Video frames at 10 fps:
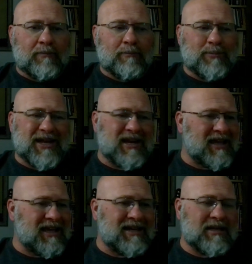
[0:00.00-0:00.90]
but
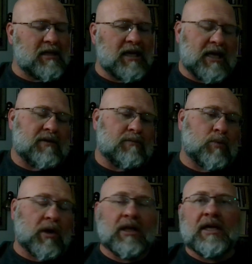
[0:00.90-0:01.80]
it
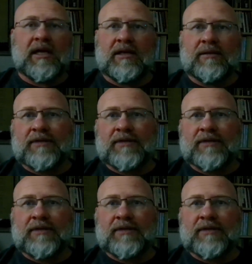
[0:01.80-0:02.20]
really,